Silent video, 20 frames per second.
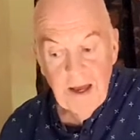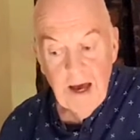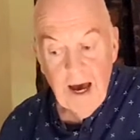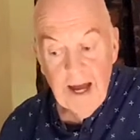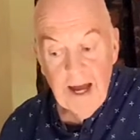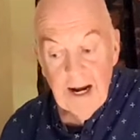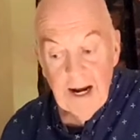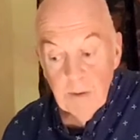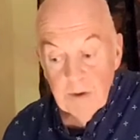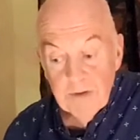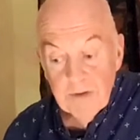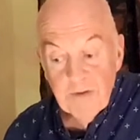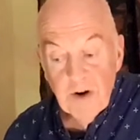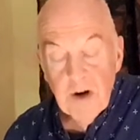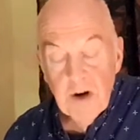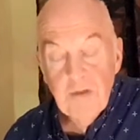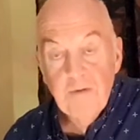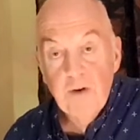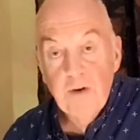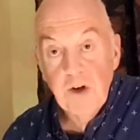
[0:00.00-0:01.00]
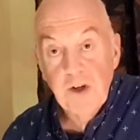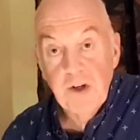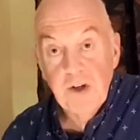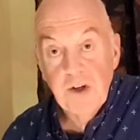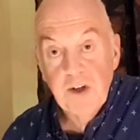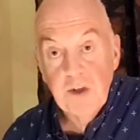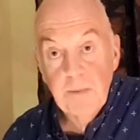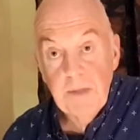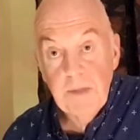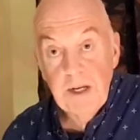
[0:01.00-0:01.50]
And I was very fortunate
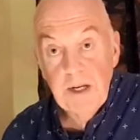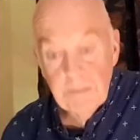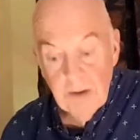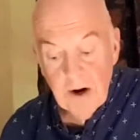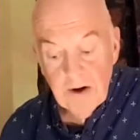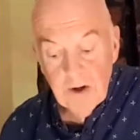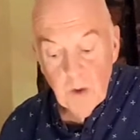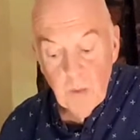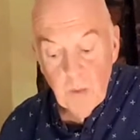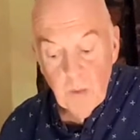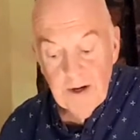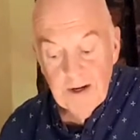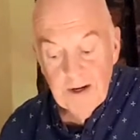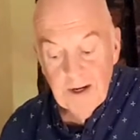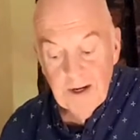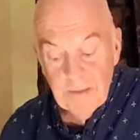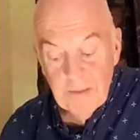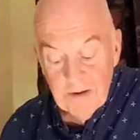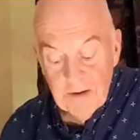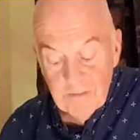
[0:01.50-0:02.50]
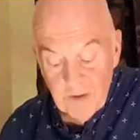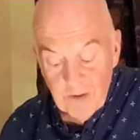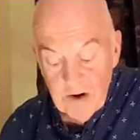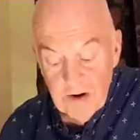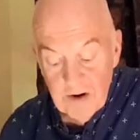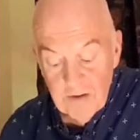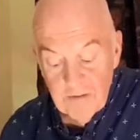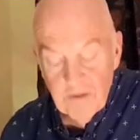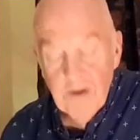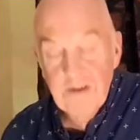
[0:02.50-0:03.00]
to meet Martin Wynne on my
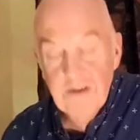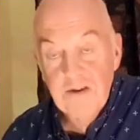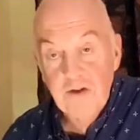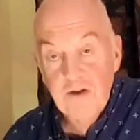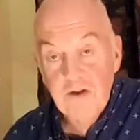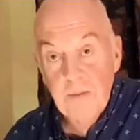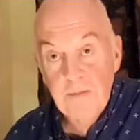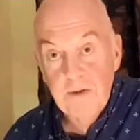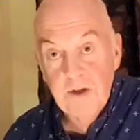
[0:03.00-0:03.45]
very first trip